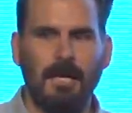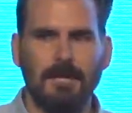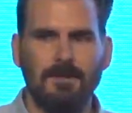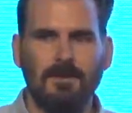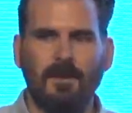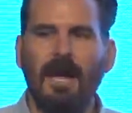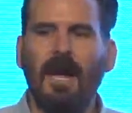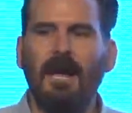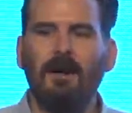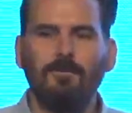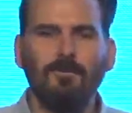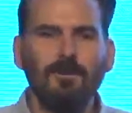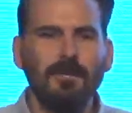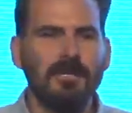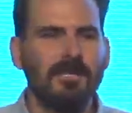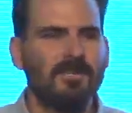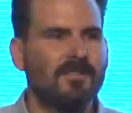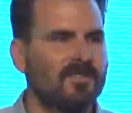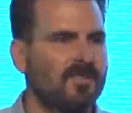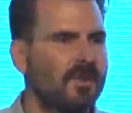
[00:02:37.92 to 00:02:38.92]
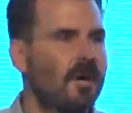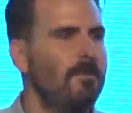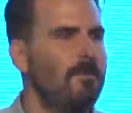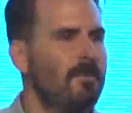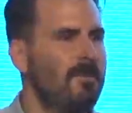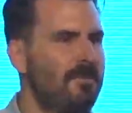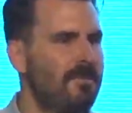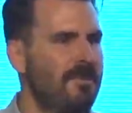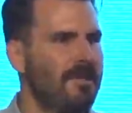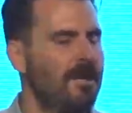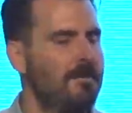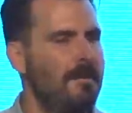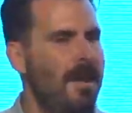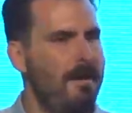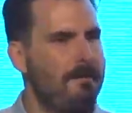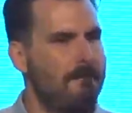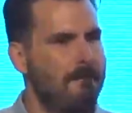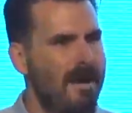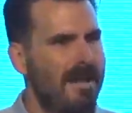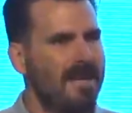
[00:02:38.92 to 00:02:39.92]
You can't really stop and think
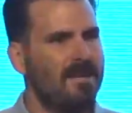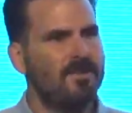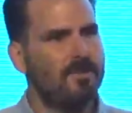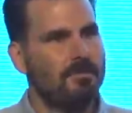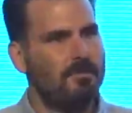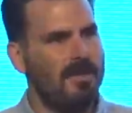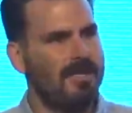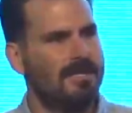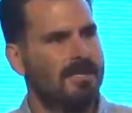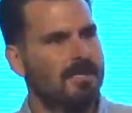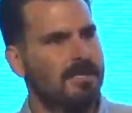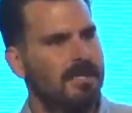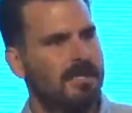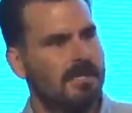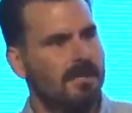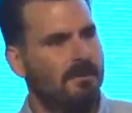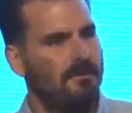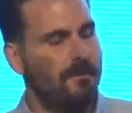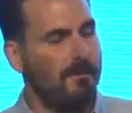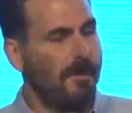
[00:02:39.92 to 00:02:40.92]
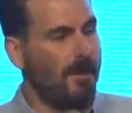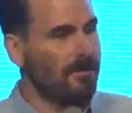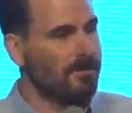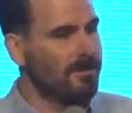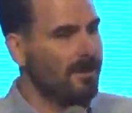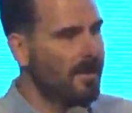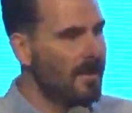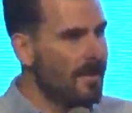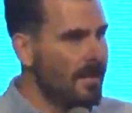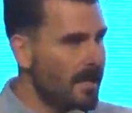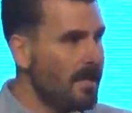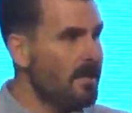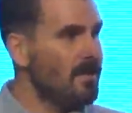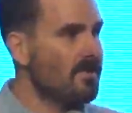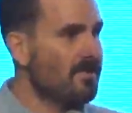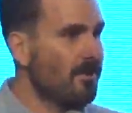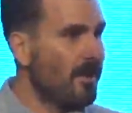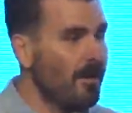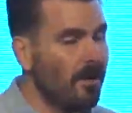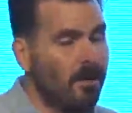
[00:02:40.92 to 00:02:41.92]
about major businesses that have been built in
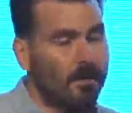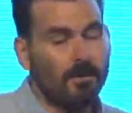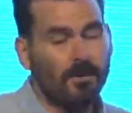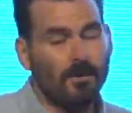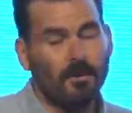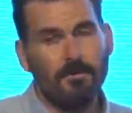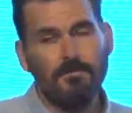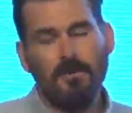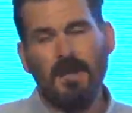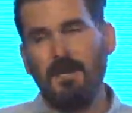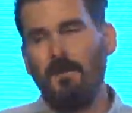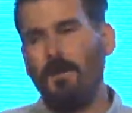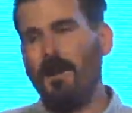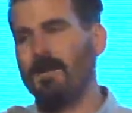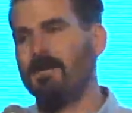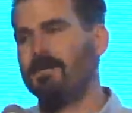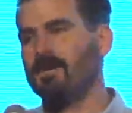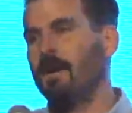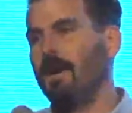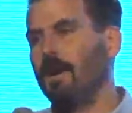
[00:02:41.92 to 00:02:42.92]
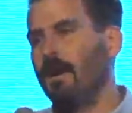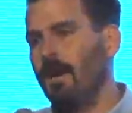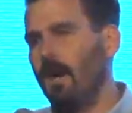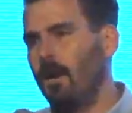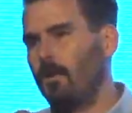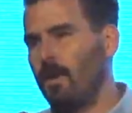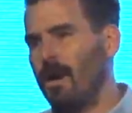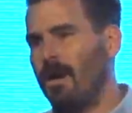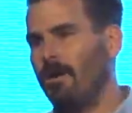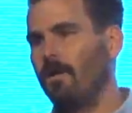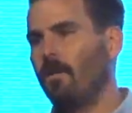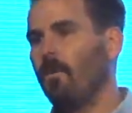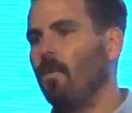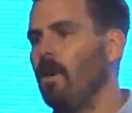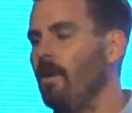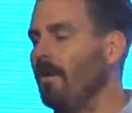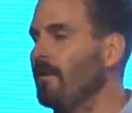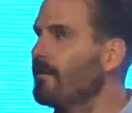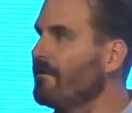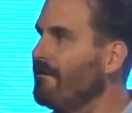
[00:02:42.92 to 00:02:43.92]
Australia or in many ways around the
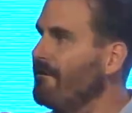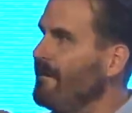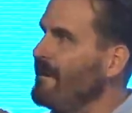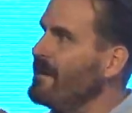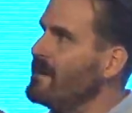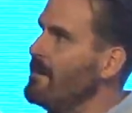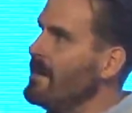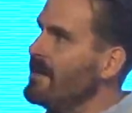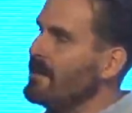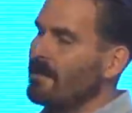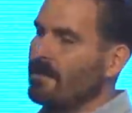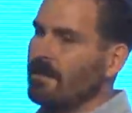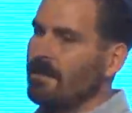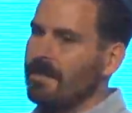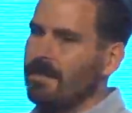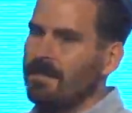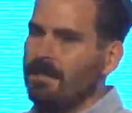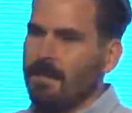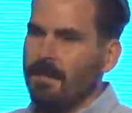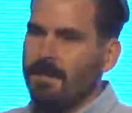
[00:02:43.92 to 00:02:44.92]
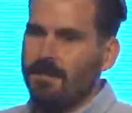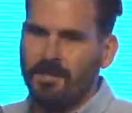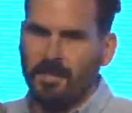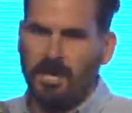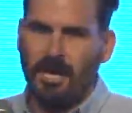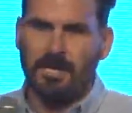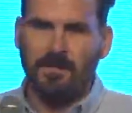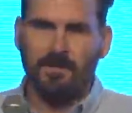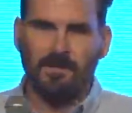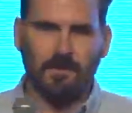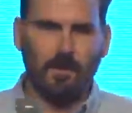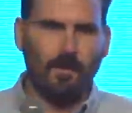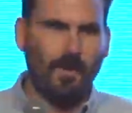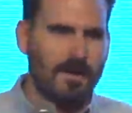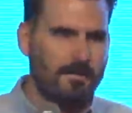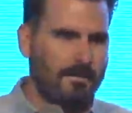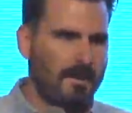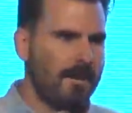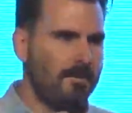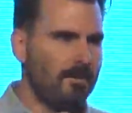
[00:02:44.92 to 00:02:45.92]
world that have fundamentally changed the
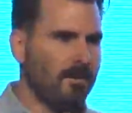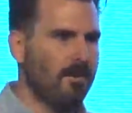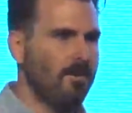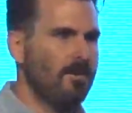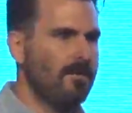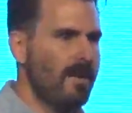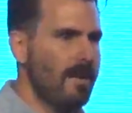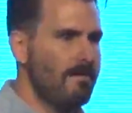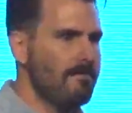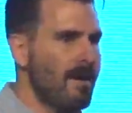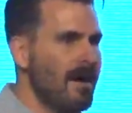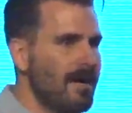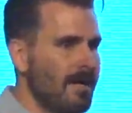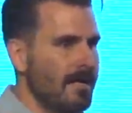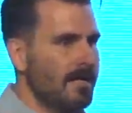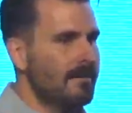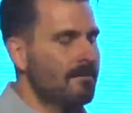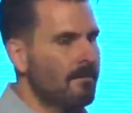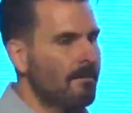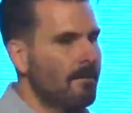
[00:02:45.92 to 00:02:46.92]
way people earn their money.